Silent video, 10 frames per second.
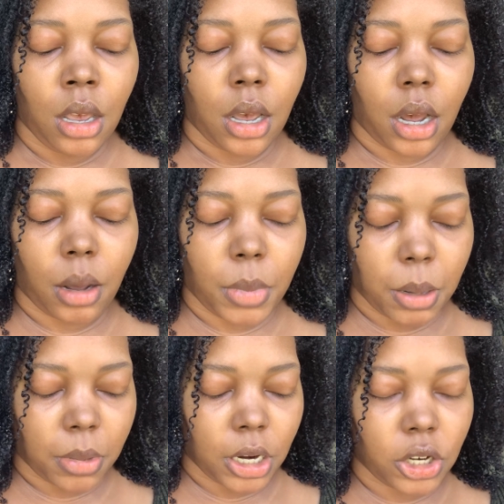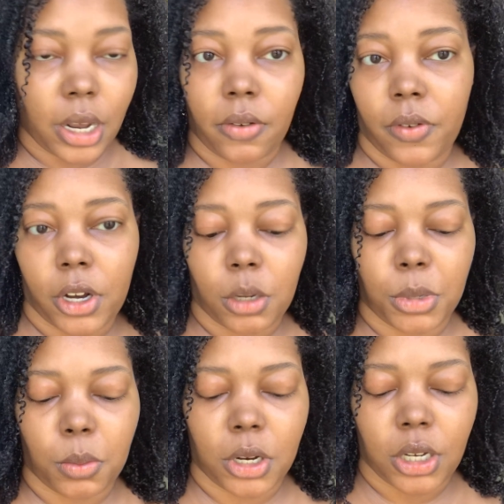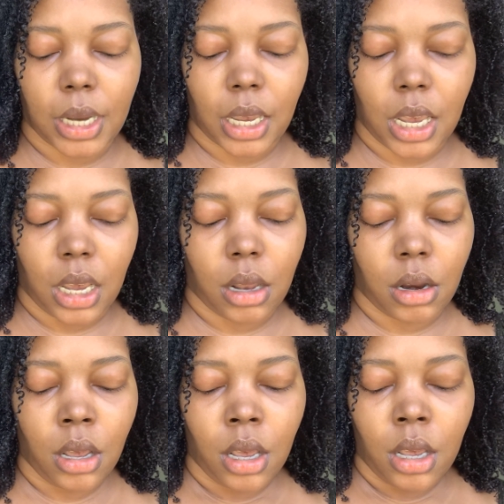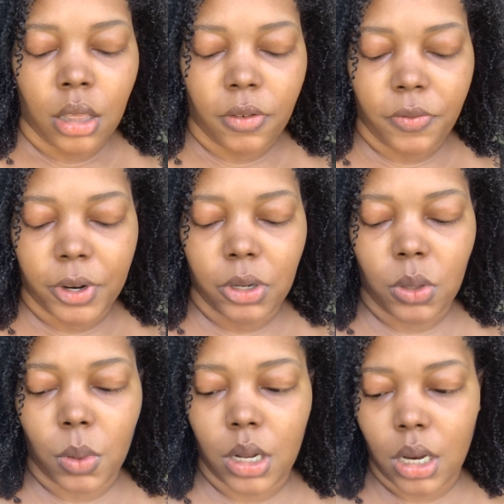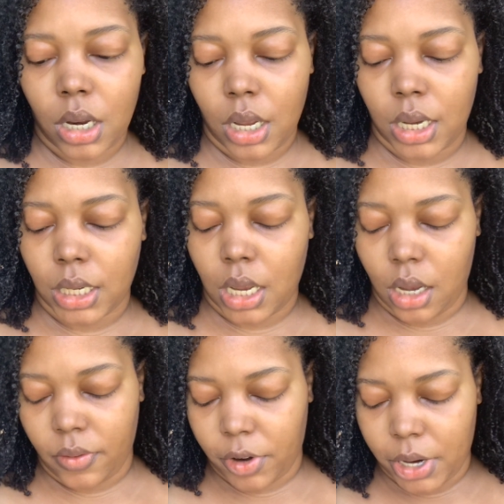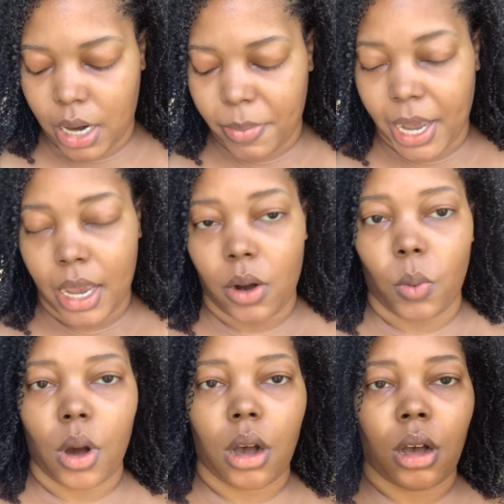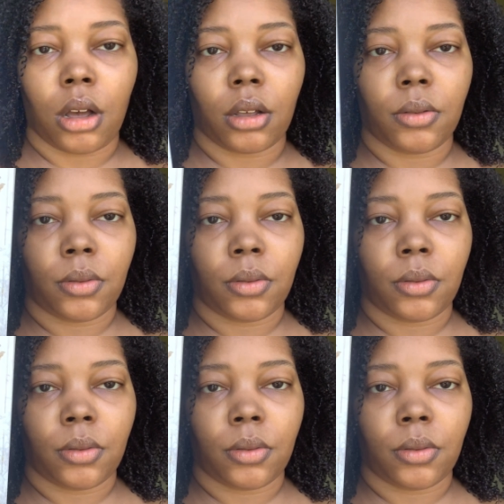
But I'm going to try to finish up as much as I can. The first one is King of Greed by Huang.